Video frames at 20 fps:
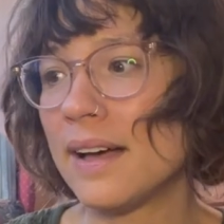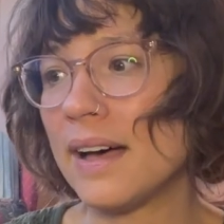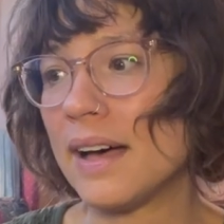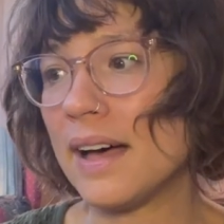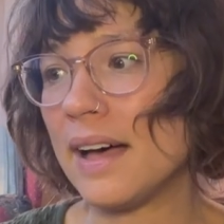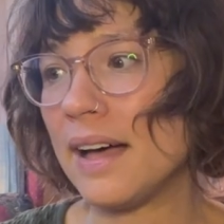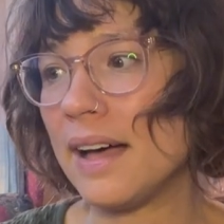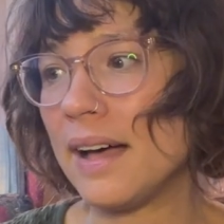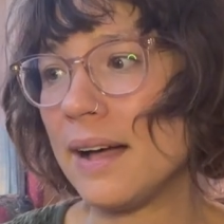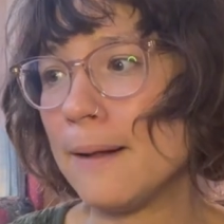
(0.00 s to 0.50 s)

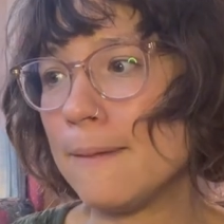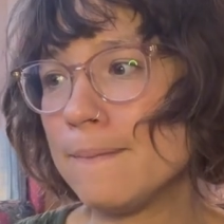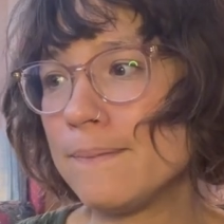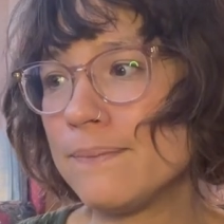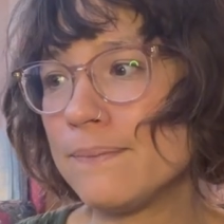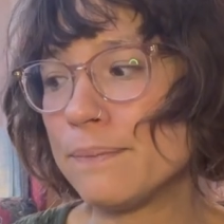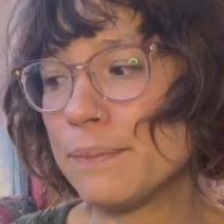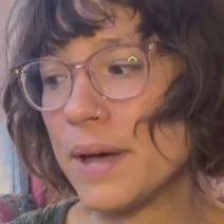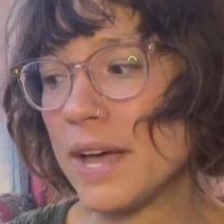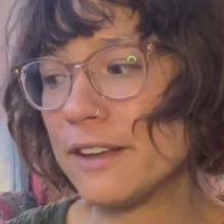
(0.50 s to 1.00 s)
Uh,
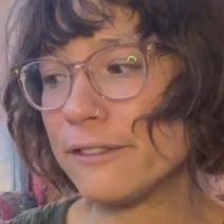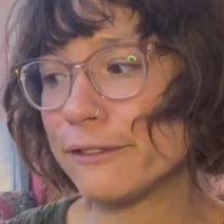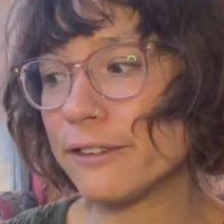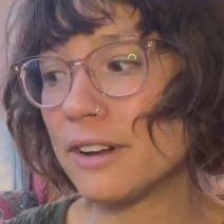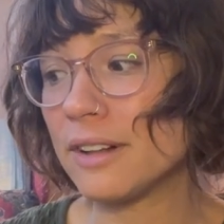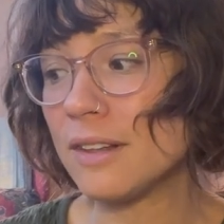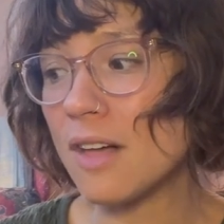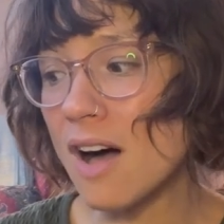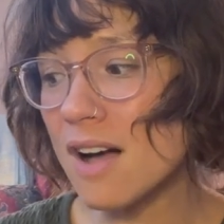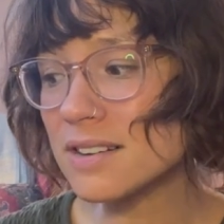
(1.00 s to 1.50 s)
but for
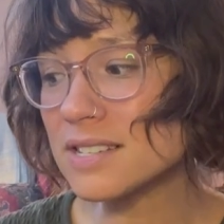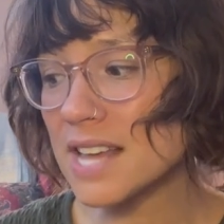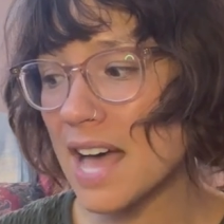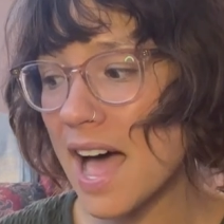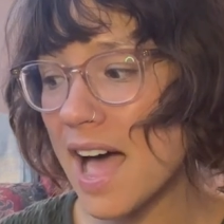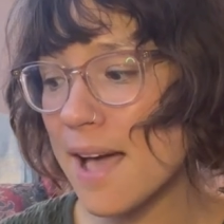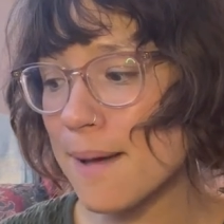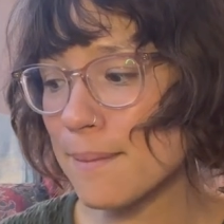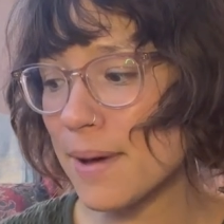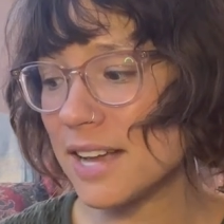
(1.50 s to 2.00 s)
a long
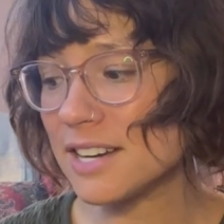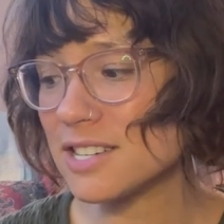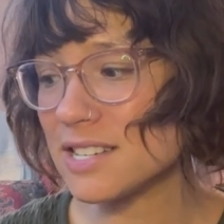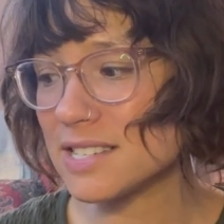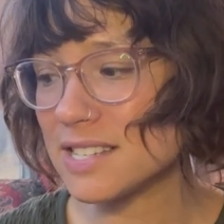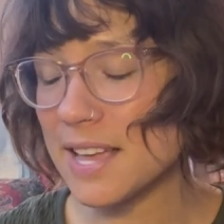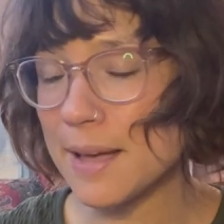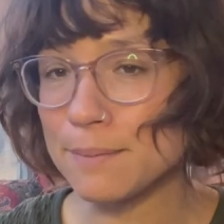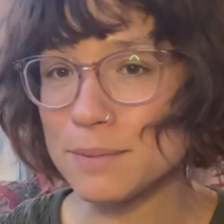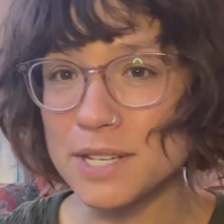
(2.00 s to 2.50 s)
time, I
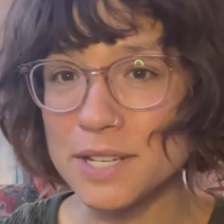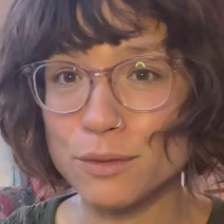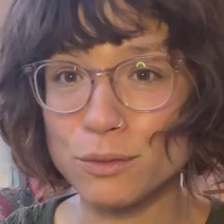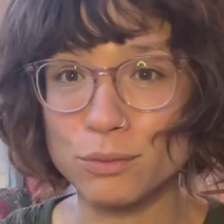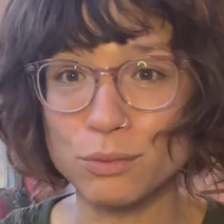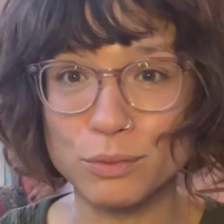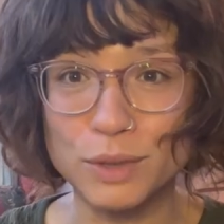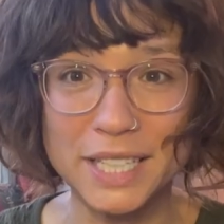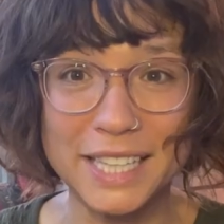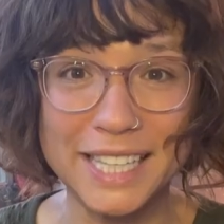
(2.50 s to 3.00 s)
just kept it
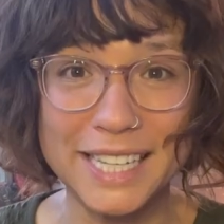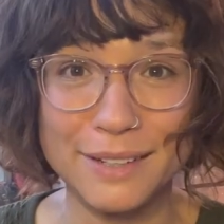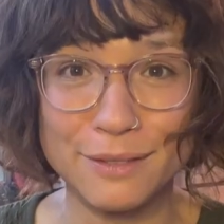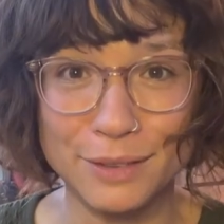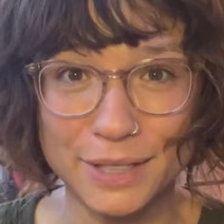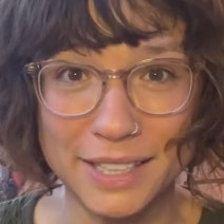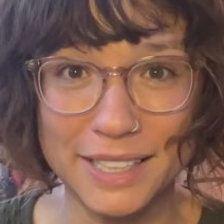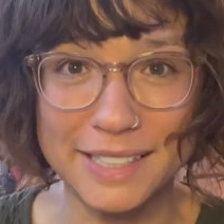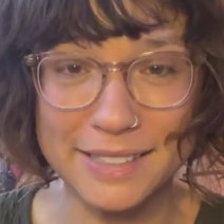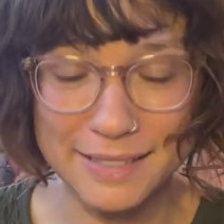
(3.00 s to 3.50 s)
really,
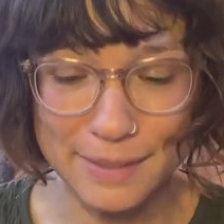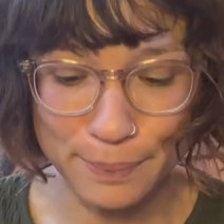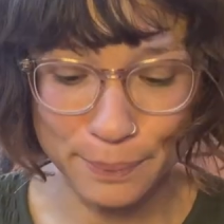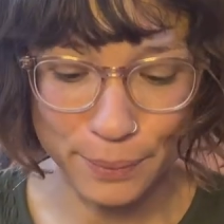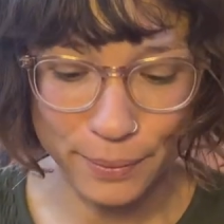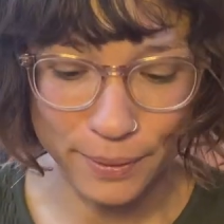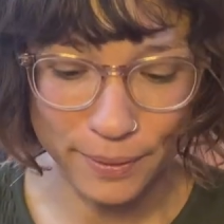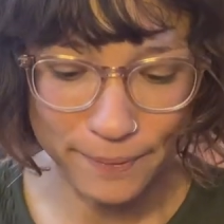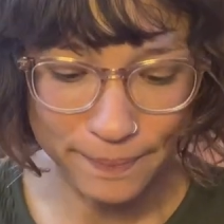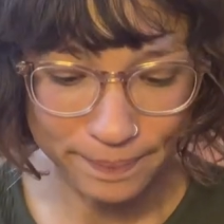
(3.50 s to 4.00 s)
really
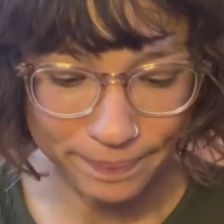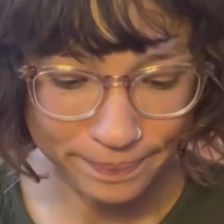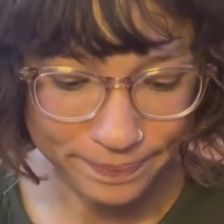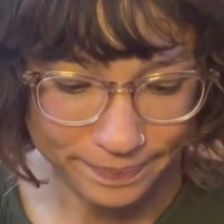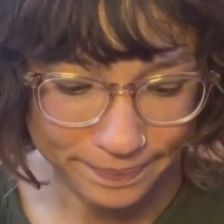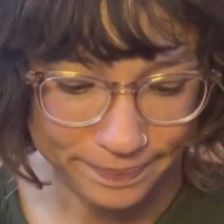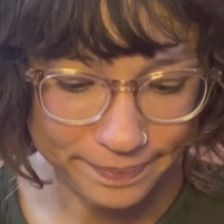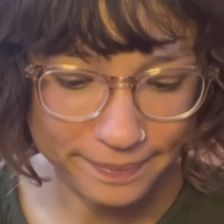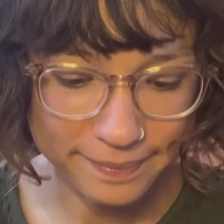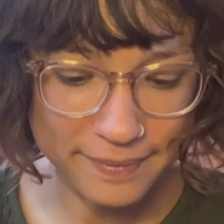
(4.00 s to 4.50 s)
simple.
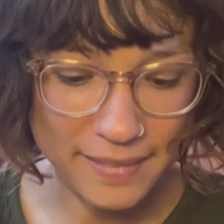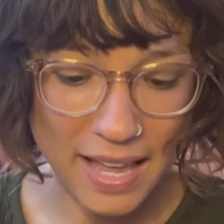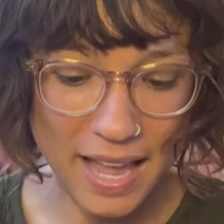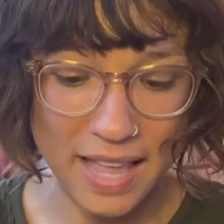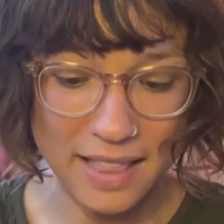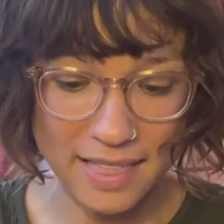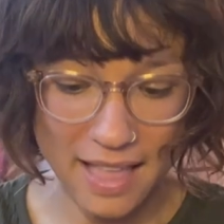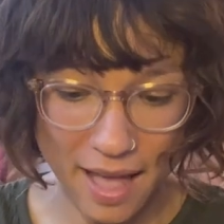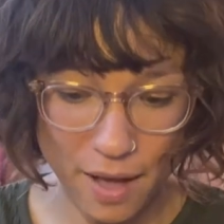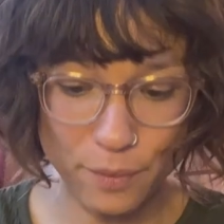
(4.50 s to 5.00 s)

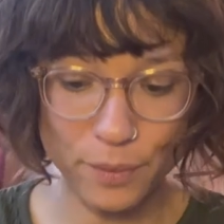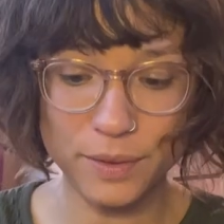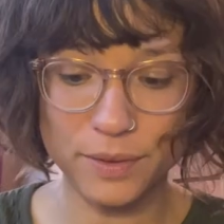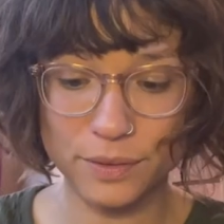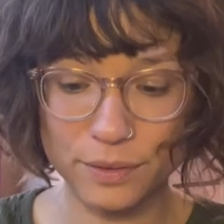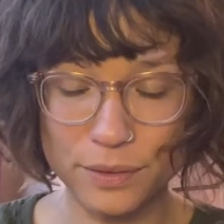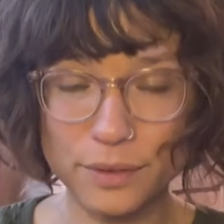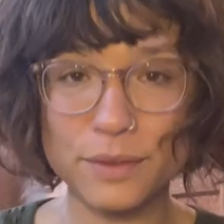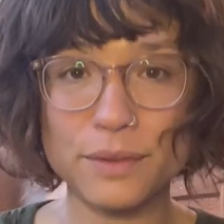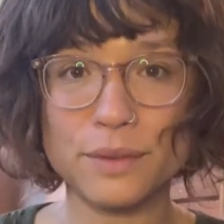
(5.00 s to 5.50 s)
And that
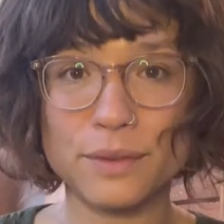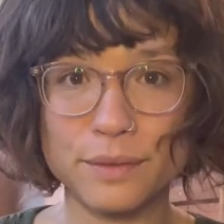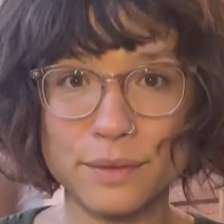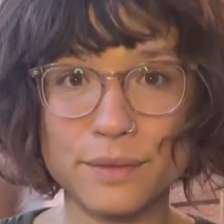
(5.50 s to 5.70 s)
was,